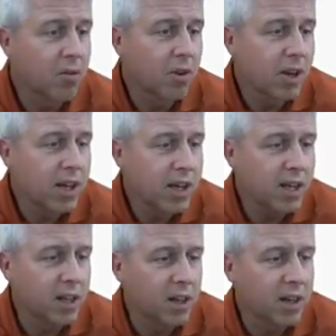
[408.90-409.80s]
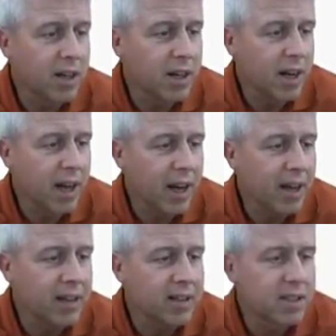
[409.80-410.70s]
Over here, it
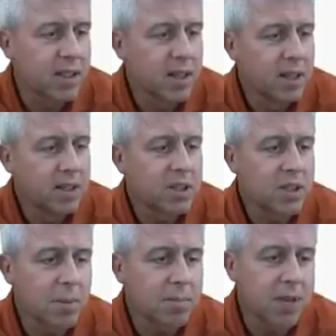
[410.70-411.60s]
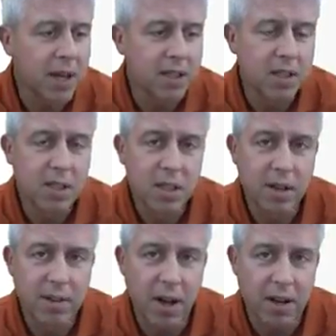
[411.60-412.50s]
has subsets
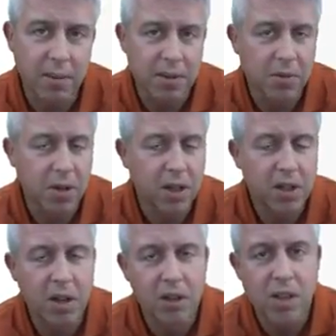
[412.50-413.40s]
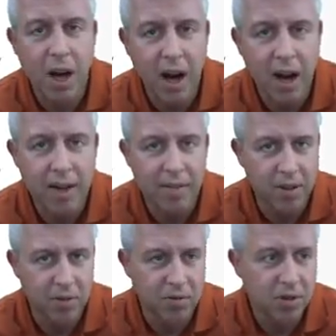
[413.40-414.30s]
of the documents, what it calls
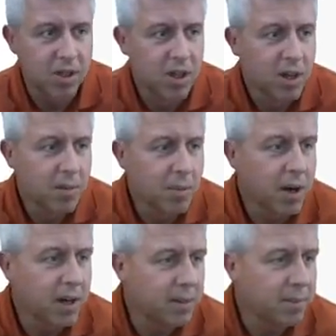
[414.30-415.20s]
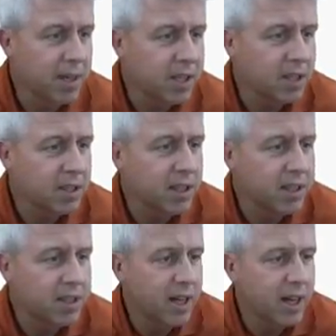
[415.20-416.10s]
iViews. But
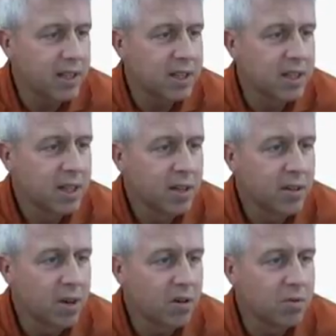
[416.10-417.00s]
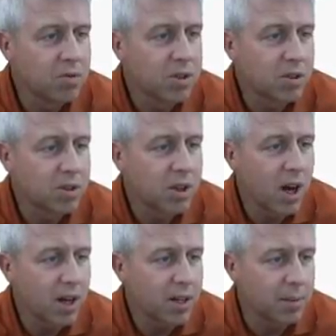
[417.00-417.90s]
basically it takes those
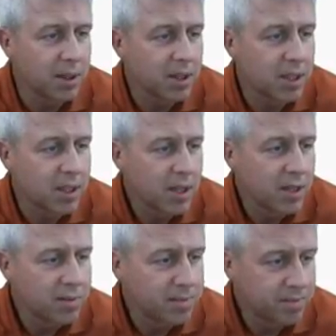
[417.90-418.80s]
documents